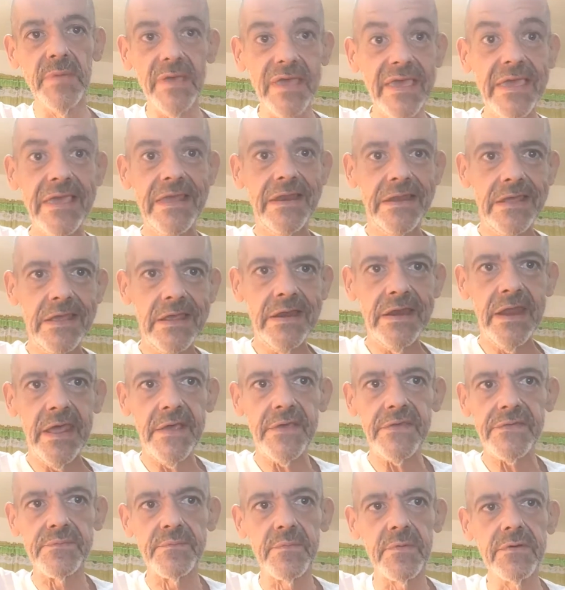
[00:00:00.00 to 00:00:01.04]
beginning
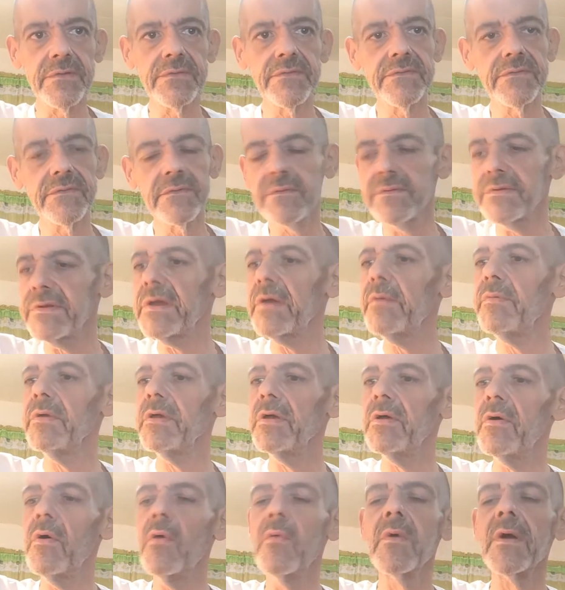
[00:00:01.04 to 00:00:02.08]
next month. Oh, there we
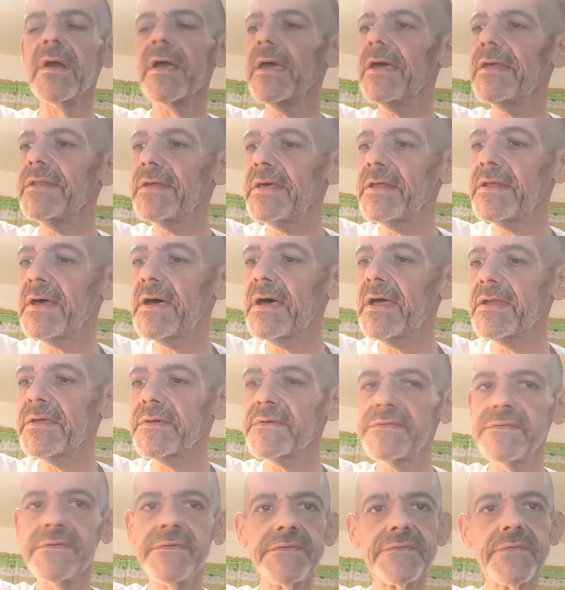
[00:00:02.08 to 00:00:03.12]
go again, that
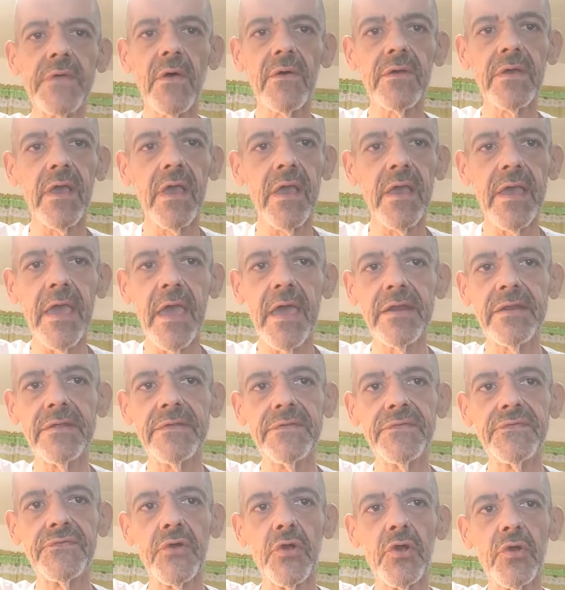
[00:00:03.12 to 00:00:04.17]
Alex. He's talking again
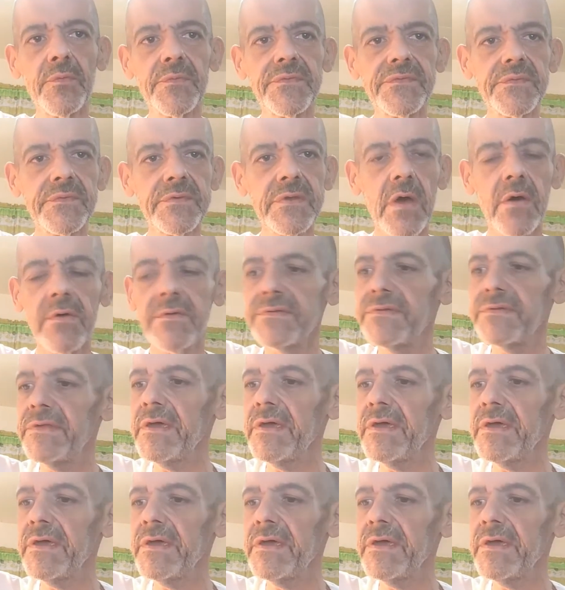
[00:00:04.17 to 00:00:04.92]
in terms without